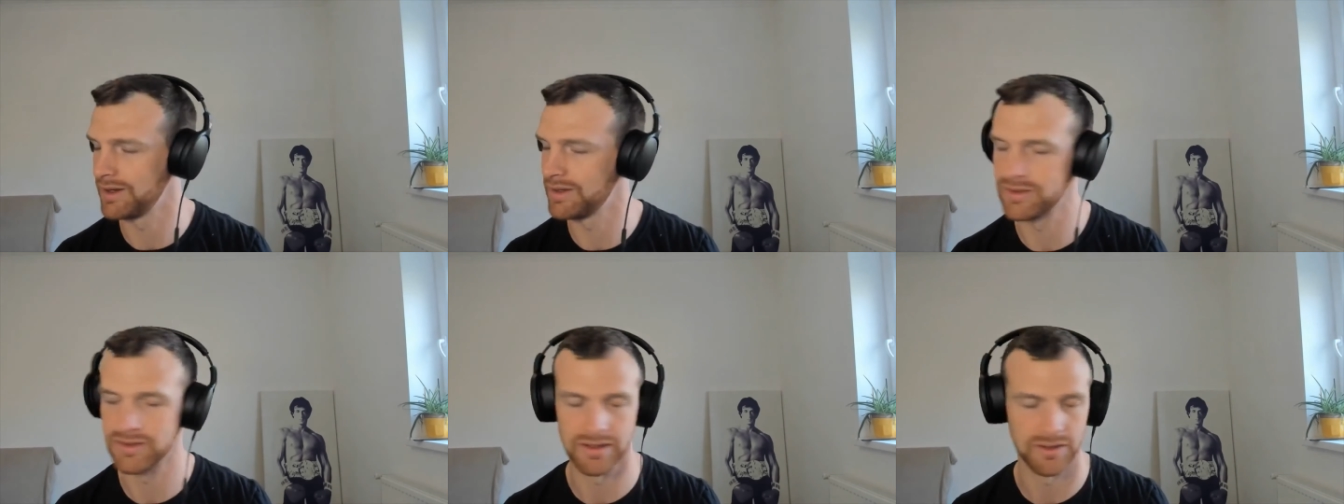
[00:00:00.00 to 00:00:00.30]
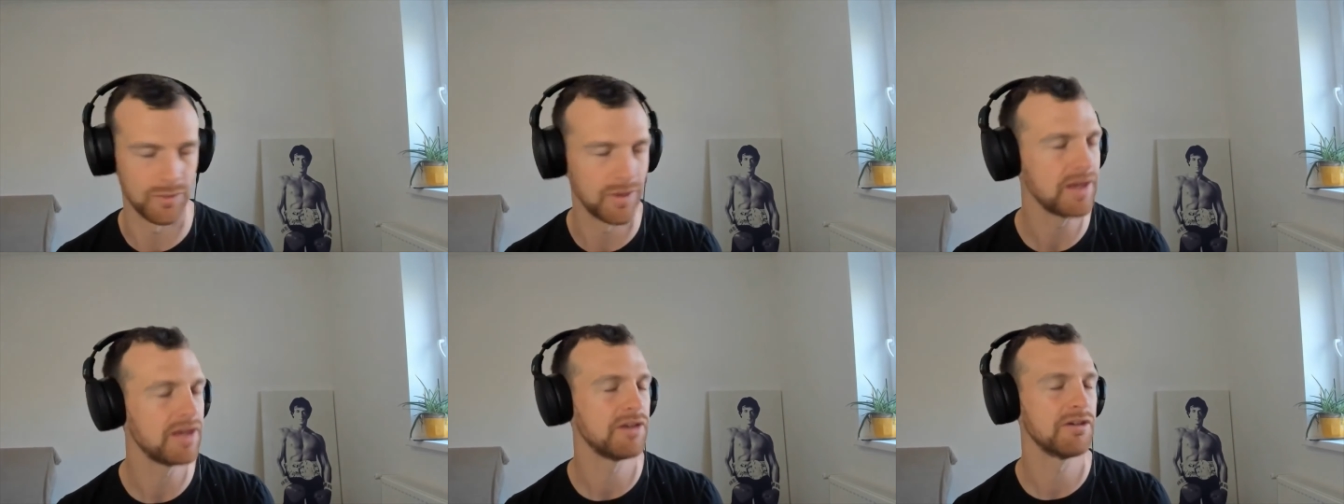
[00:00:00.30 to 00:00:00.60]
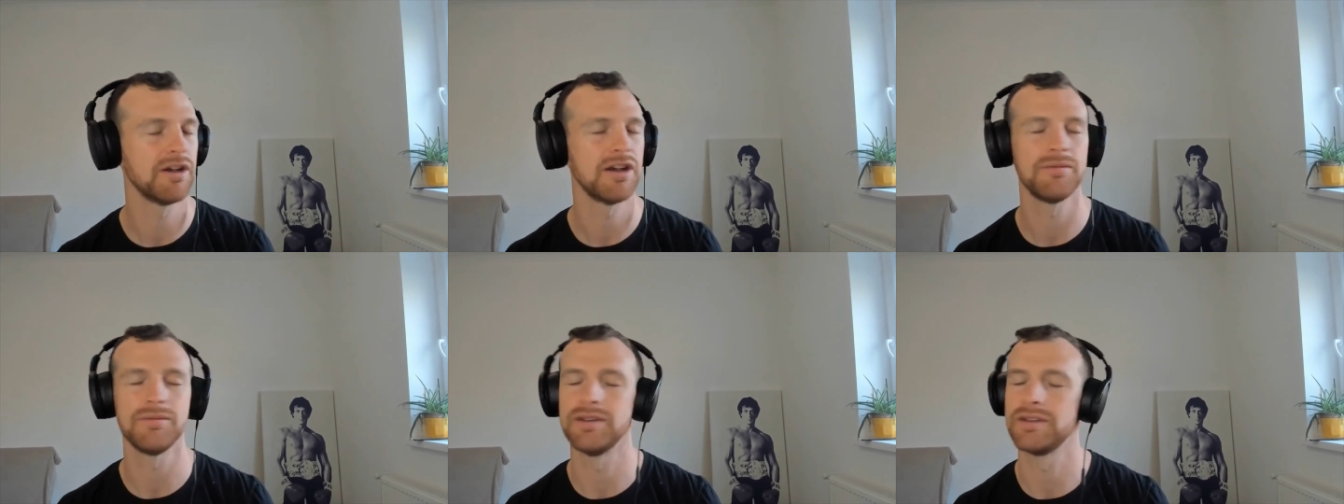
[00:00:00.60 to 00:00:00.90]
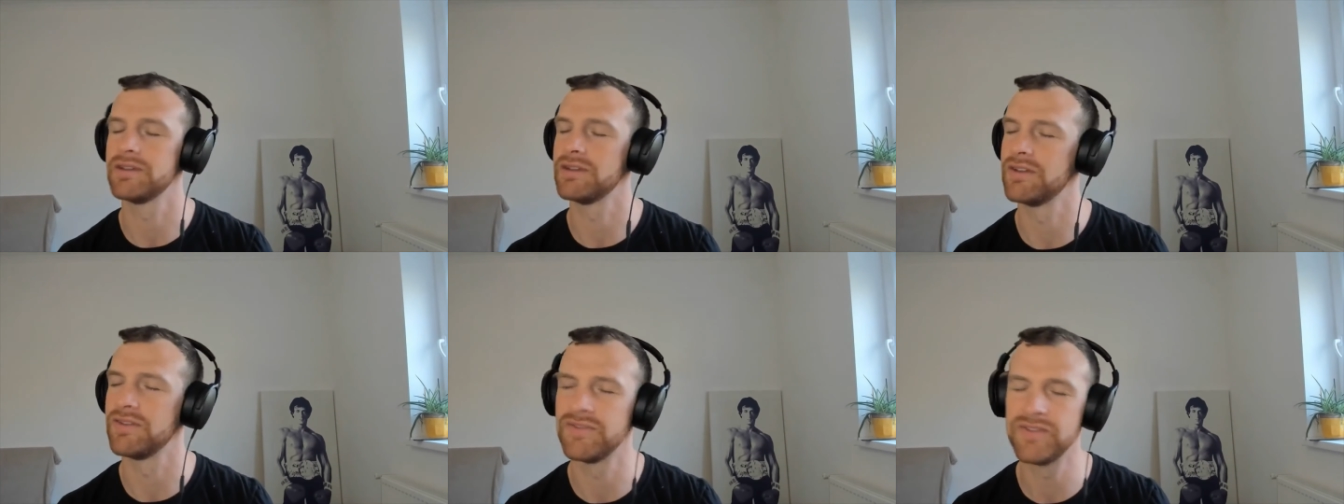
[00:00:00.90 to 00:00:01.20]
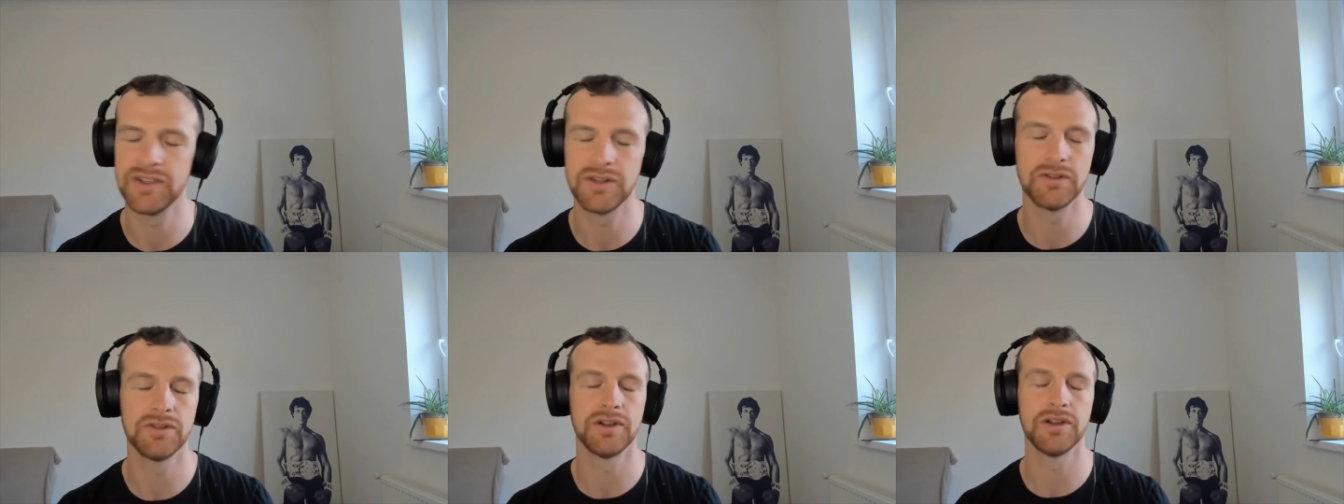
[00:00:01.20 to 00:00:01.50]
It's going to wake you up. It's going to
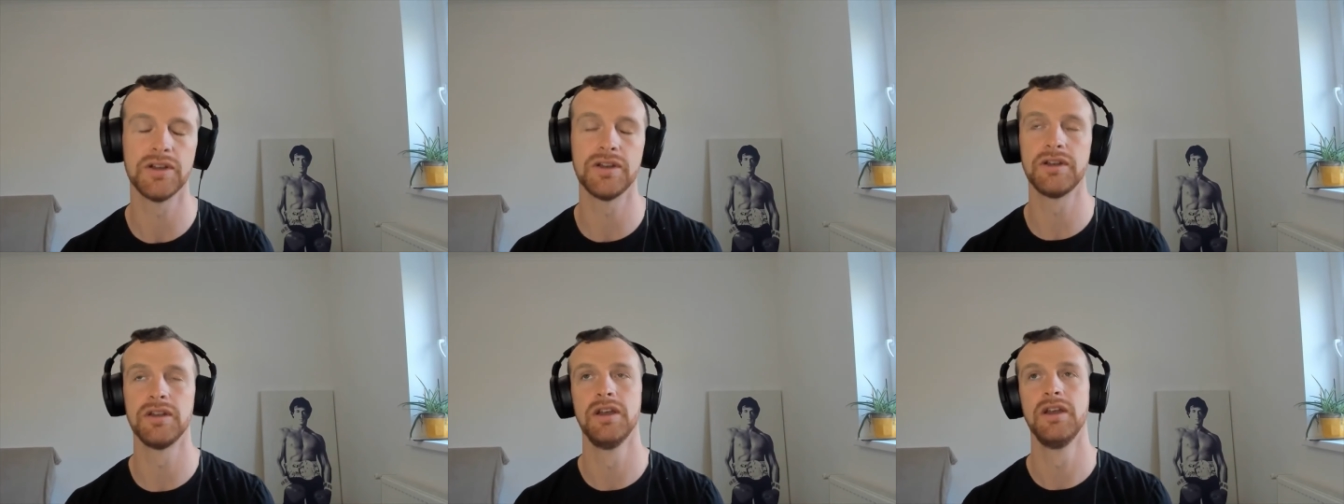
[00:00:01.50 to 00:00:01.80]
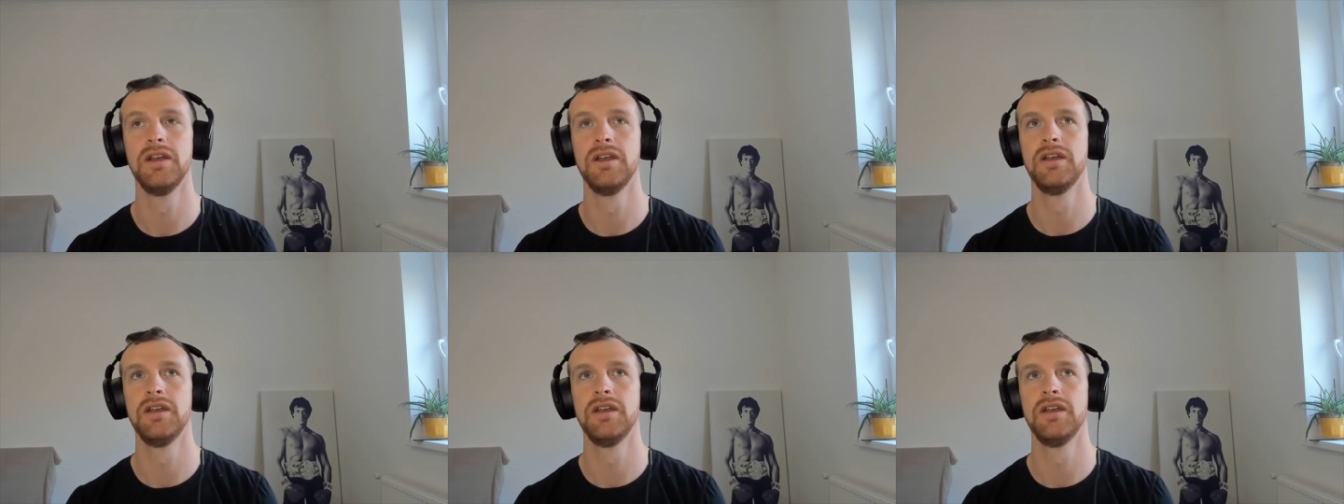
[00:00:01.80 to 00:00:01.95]
feel good.